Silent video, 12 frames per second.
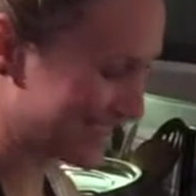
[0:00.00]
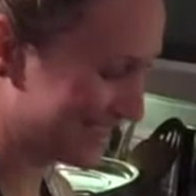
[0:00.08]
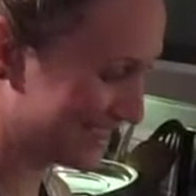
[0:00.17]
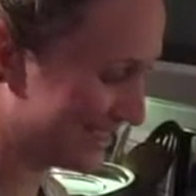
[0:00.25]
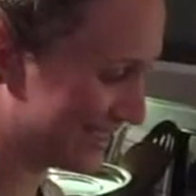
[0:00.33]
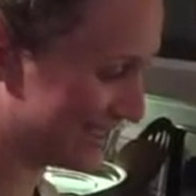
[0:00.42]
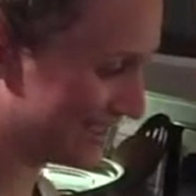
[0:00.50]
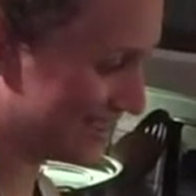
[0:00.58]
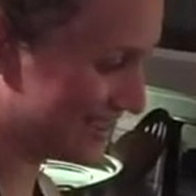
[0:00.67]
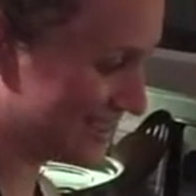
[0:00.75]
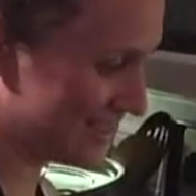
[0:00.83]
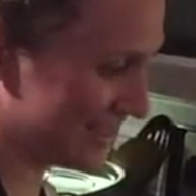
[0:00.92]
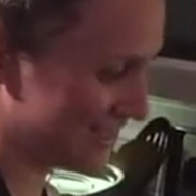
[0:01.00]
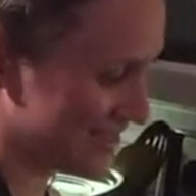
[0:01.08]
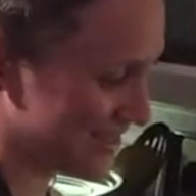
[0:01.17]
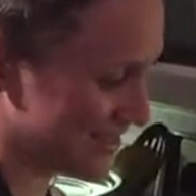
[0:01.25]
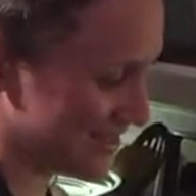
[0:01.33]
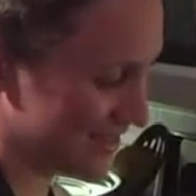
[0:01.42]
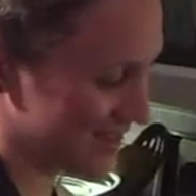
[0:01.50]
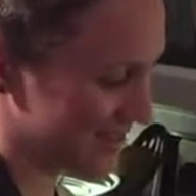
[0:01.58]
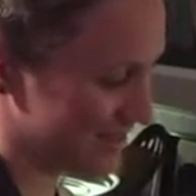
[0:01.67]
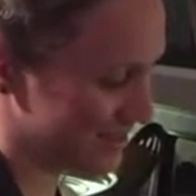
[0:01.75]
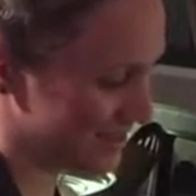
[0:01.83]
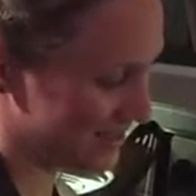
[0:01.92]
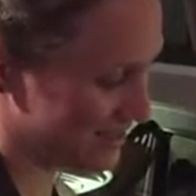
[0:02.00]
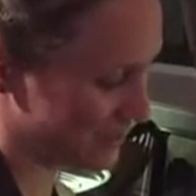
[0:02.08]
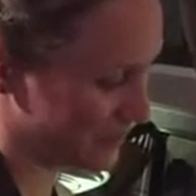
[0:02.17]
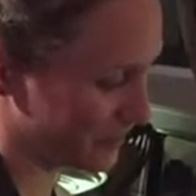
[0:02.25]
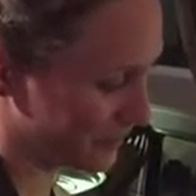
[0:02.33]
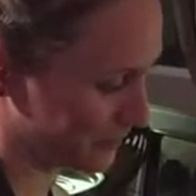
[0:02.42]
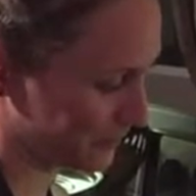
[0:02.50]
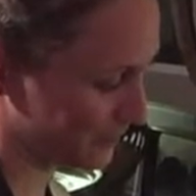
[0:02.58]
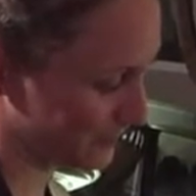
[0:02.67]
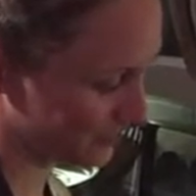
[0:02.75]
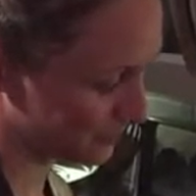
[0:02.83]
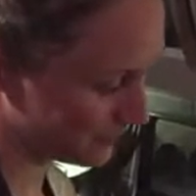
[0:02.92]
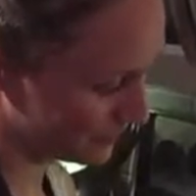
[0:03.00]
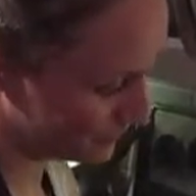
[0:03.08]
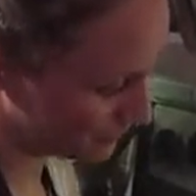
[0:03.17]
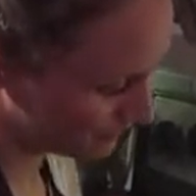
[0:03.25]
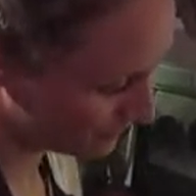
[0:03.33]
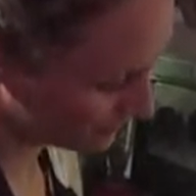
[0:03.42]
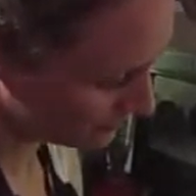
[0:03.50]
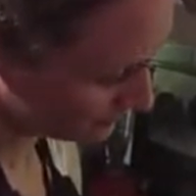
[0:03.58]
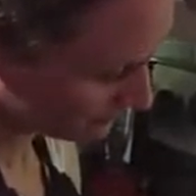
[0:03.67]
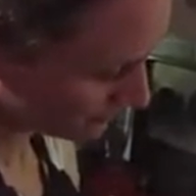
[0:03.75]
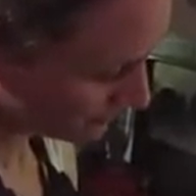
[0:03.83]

Nothing is said.